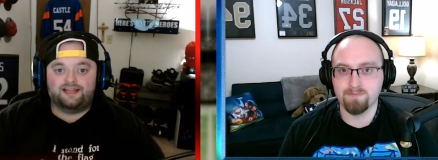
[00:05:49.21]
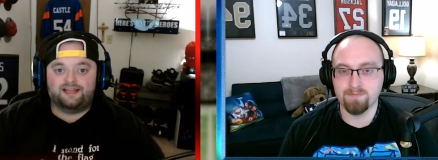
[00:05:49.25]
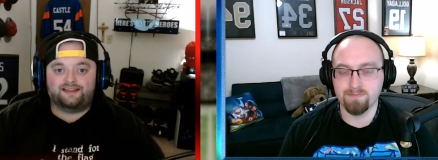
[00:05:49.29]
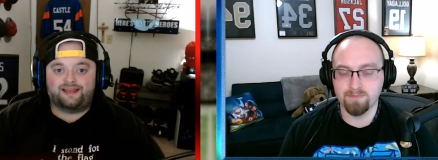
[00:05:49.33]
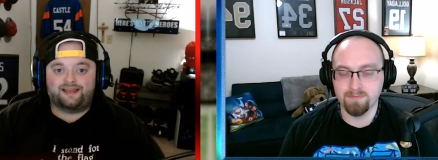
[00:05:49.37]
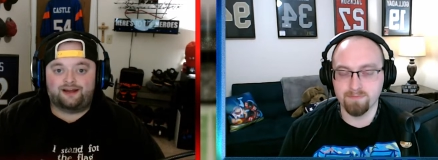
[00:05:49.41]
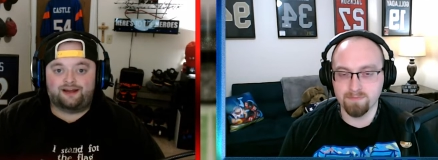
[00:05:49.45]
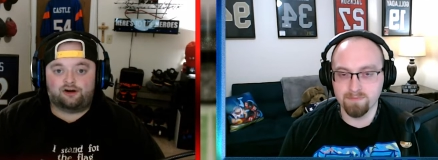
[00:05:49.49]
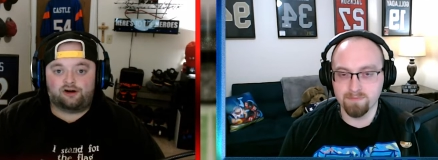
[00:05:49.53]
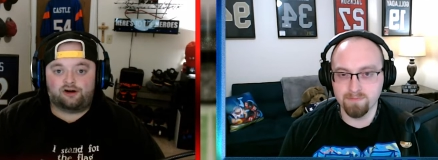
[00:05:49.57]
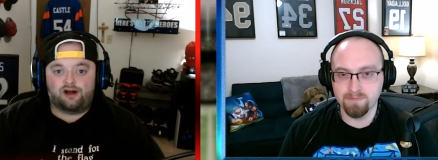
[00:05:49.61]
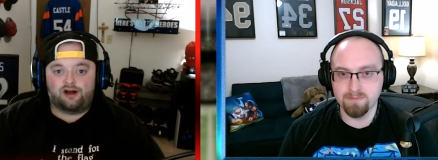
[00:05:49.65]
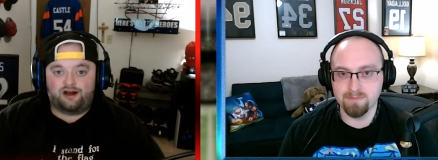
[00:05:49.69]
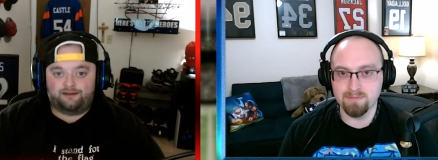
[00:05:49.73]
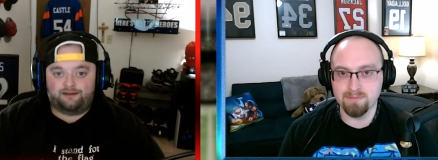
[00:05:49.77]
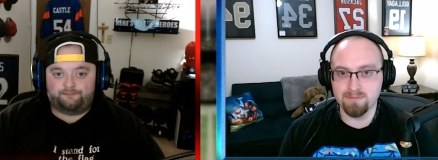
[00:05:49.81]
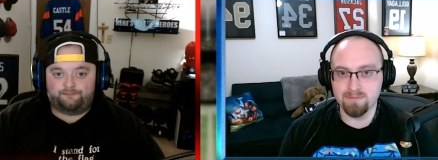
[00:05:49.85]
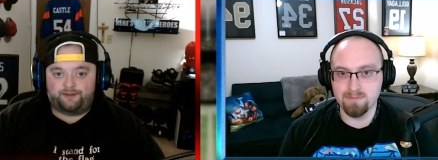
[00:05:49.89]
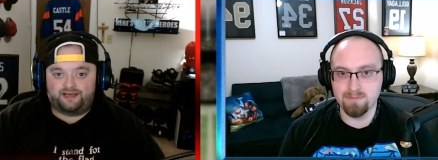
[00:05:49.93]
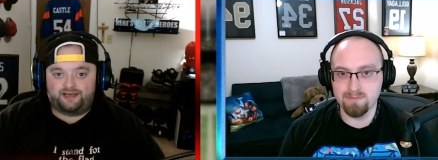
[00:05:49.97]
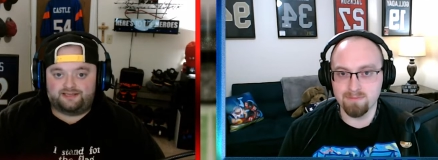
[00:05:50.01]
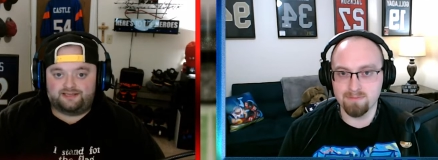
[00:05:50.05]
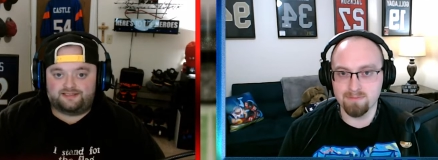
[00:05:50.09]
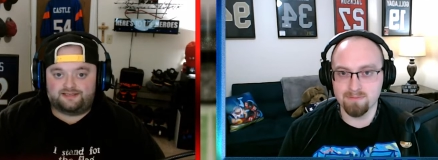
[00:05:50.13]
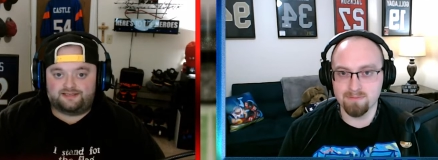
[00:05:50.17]
Speaker 1: They are on
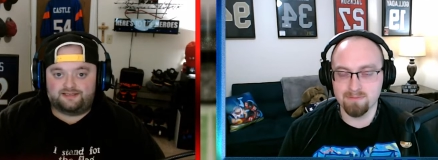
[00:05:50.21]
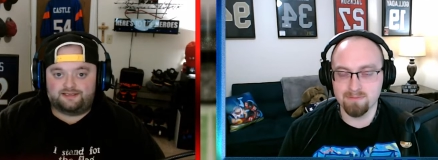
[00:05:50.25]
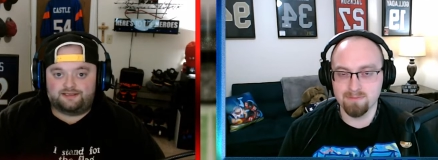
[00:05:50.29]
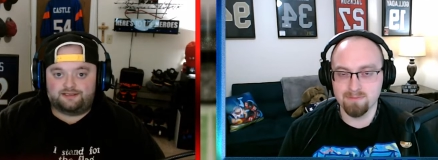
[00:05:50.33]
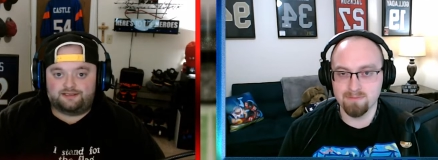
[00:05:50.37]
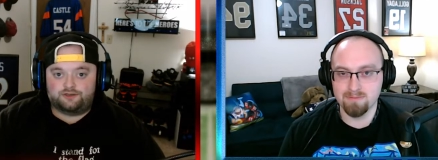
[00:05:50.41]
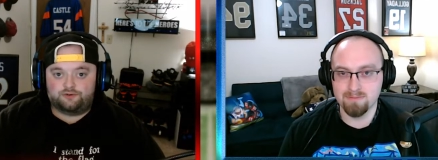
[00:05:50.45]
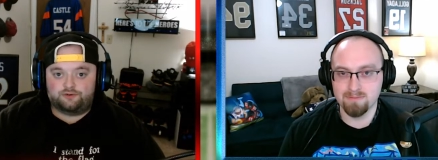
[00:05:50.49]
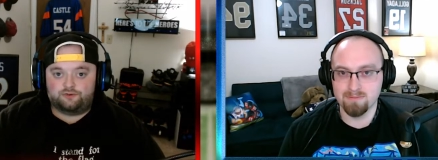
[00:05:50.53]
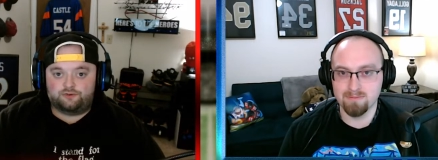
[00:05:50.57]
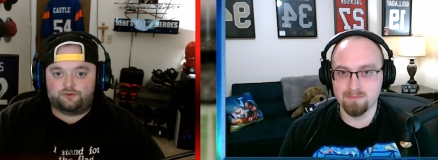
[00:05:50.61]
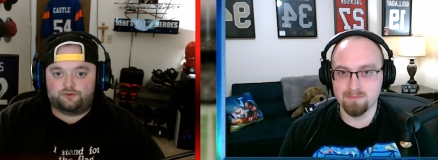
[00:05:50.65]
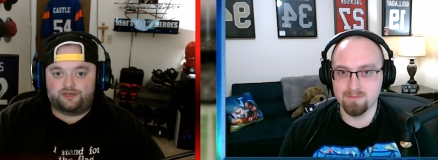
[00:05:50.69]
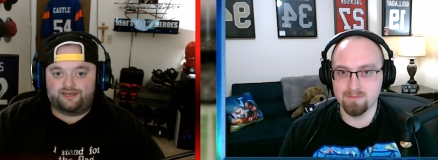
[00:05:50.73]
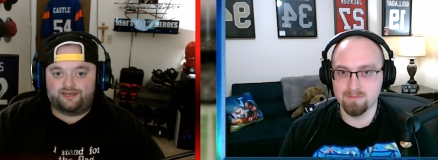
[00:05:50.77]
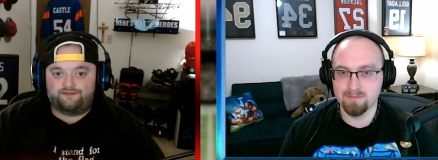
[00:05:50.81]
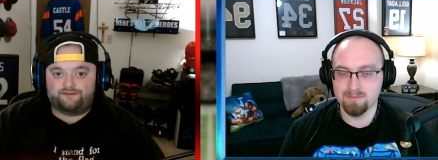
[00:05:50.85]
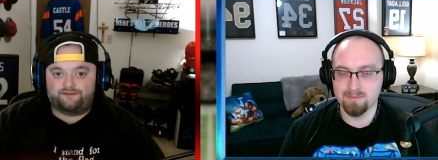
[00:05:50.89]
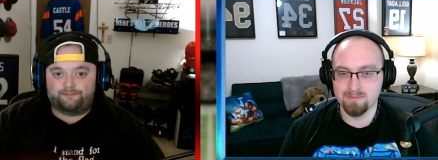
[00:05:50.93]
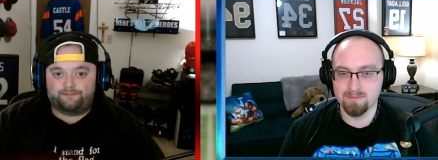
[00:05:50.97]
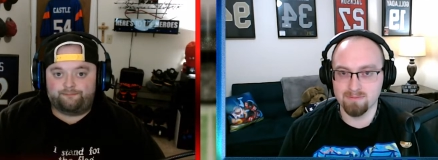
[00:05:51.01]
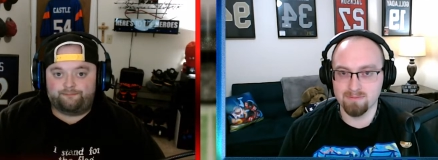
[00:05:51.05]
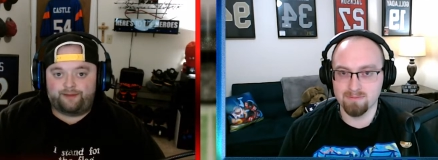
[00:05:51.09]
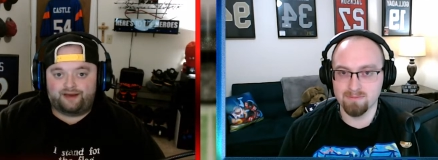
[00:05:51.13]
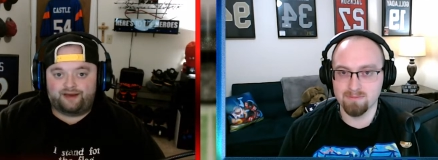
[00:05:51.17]
pace to do
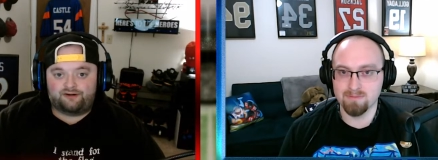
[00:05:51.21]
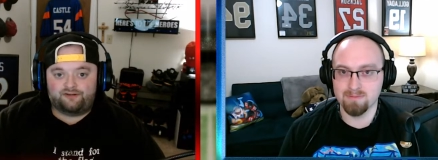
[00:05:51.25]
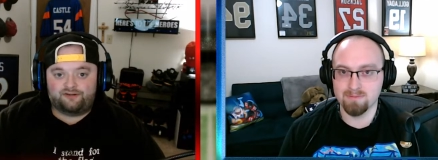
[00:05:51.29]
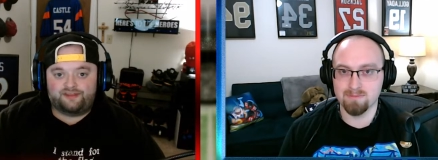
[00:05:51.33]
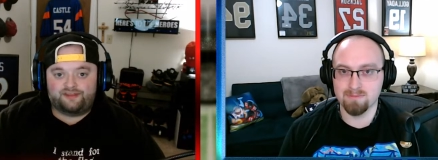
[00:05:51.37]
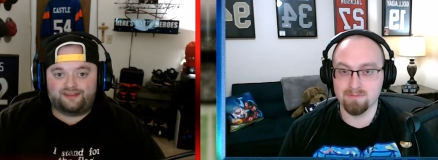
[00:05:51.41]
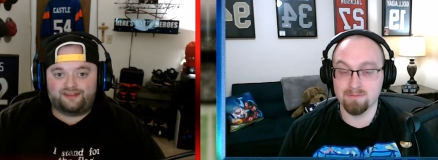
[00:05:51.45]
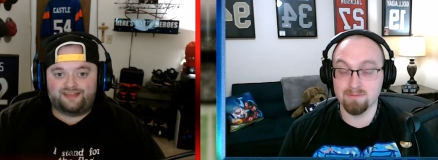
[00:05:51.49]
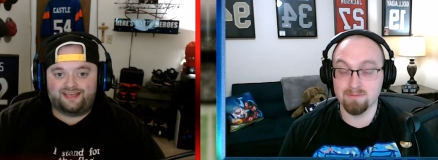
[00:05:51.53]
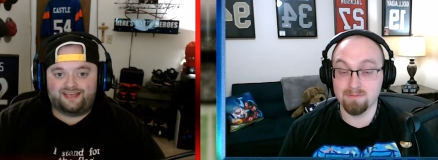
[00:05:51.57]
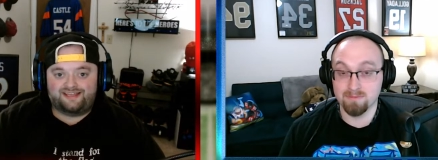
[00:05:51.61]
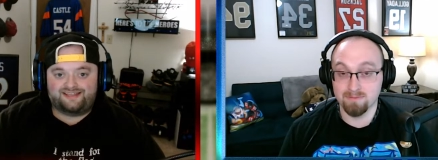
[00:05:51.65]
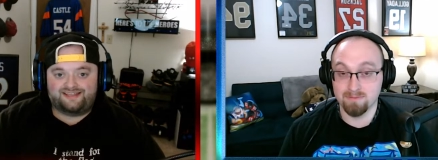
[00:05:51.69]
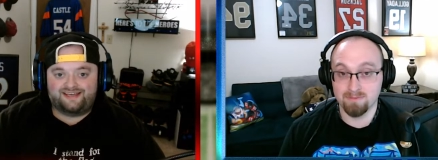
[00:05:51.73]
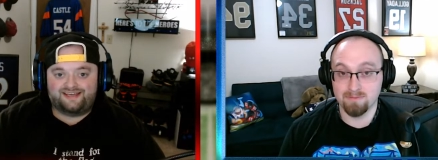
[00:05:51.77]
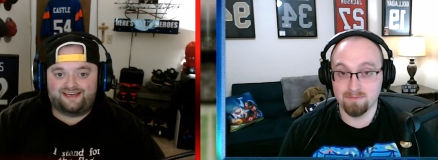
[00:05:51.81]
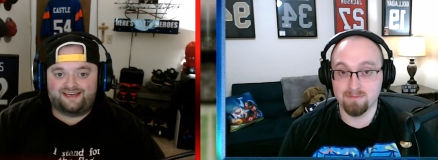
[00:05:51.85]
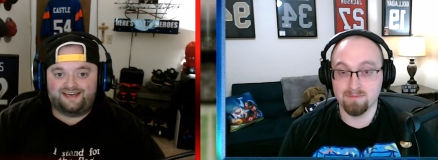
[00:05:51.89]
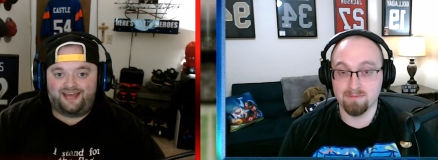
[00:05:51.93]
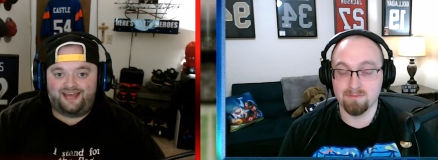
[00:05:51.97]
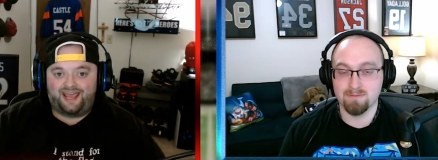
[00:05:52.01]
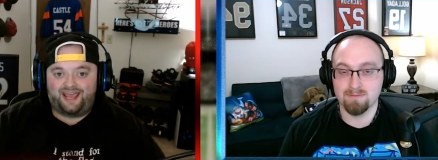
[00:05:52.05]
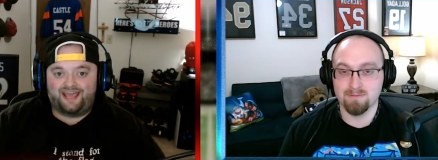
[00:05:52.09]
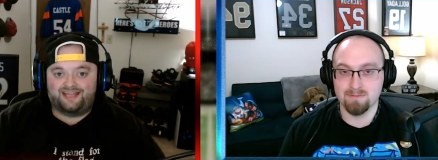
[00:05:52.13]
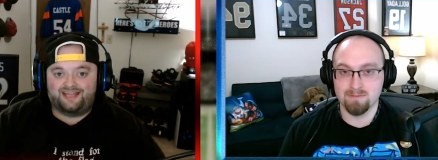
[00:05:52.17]
even better than they
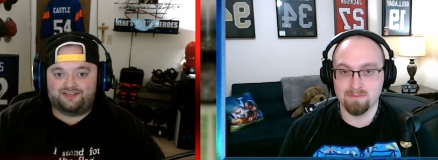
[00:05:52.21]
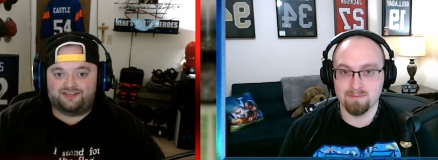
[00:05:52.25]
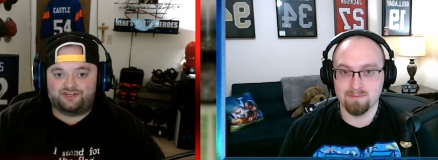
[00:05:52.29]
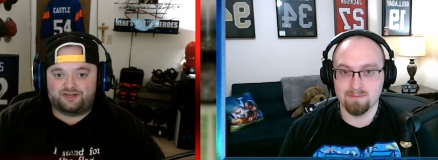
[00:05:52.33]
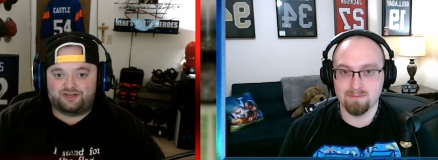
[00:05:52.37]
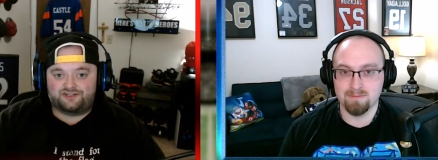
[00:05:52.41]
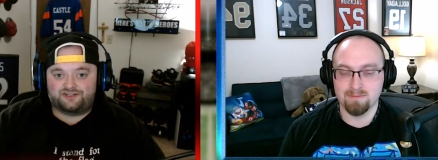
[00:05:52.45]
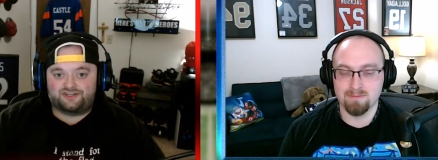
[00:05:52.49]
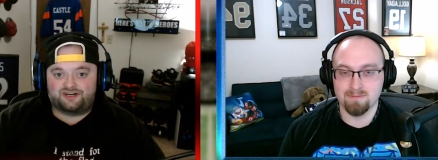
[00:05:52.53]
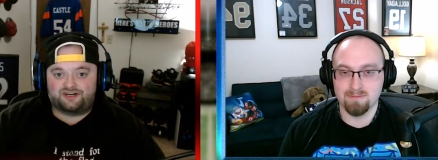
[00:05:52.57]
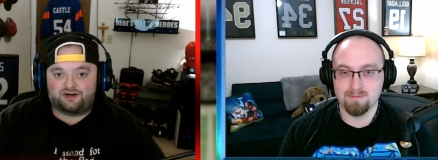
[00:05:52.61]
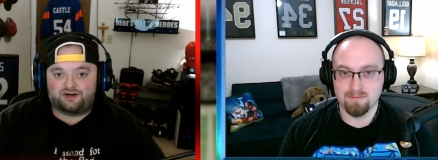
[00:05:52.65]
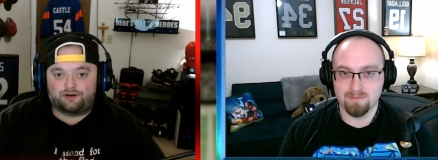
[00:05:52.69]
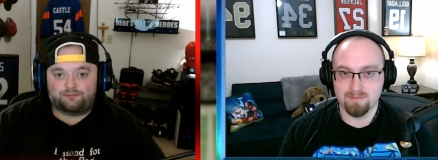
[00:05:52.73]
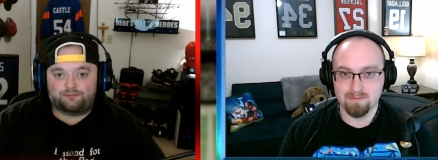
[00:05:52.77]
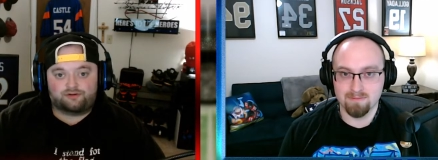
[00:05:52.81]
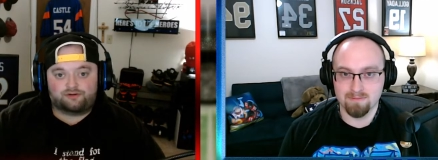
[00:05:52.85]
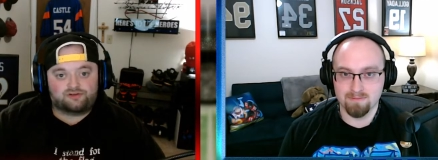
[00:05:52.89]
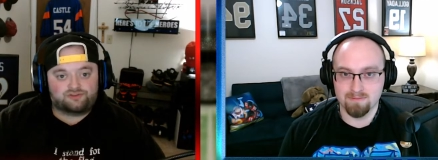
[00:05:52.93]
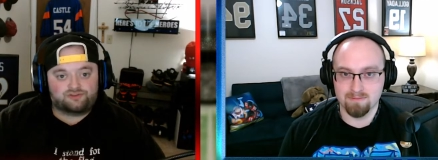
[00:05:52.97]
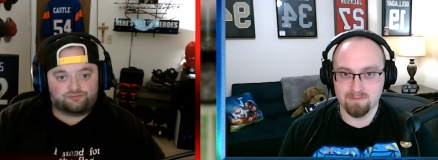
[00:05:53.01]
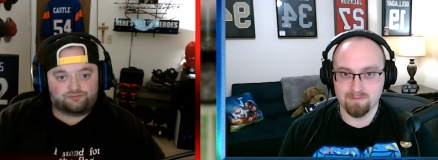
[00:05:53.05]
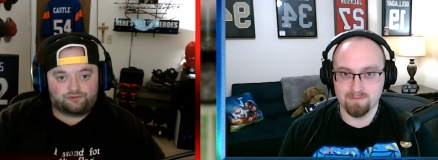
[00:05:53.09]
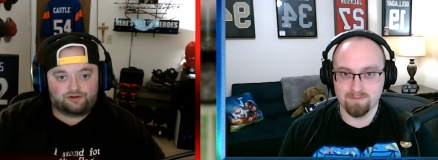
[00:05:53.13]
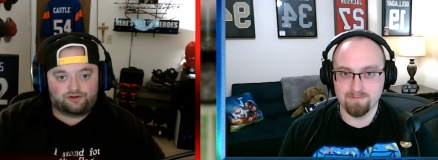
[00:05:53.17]
did in Justin
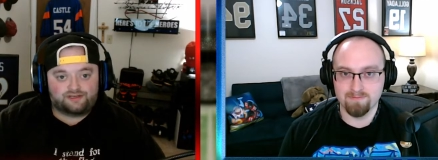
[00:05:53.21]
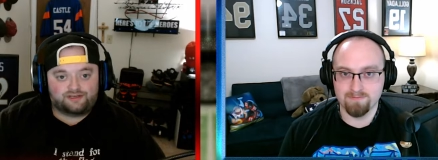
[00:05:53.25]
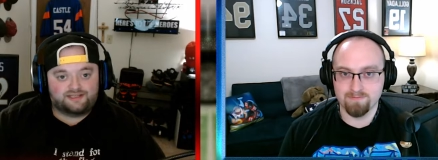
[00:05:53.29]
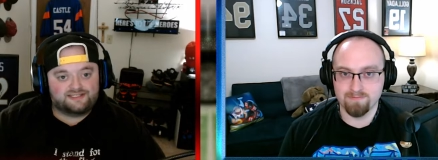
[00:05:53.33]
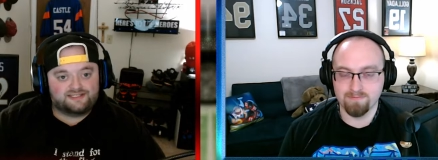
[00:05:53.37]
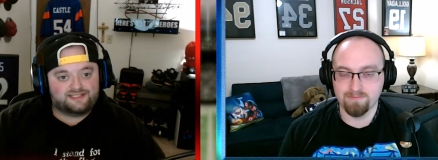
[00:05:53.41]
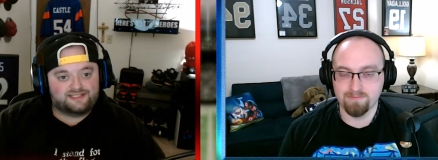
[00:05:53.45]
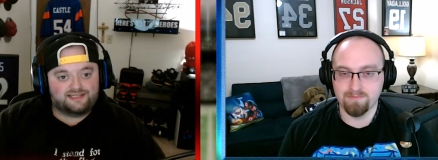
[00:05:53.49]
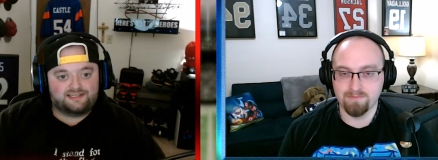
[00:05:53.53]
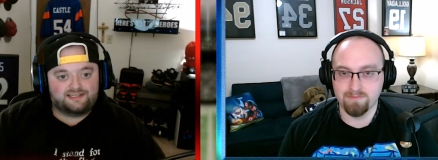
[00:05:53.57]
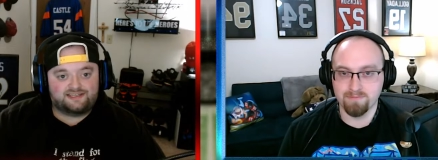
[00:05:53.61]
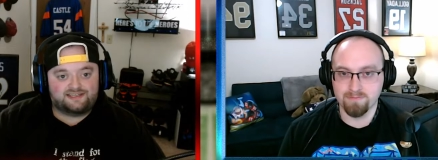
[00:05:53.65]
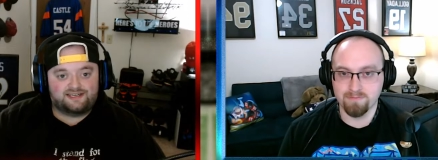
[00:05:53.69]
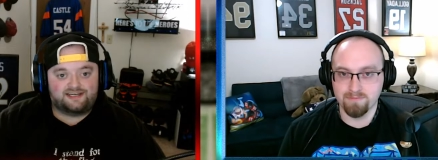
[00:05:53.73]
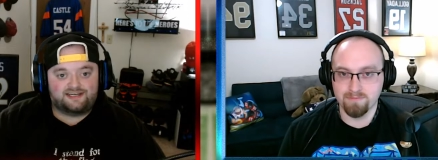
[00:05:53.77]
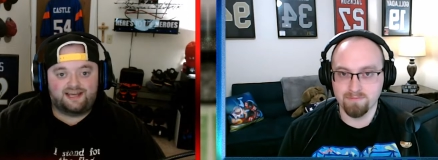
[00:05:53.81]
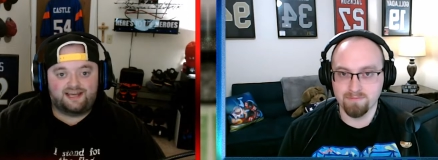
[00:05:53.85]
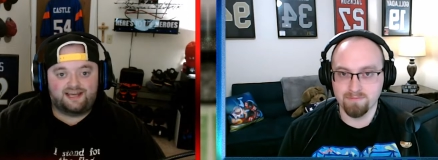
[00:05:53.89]
Herbert's rookie season,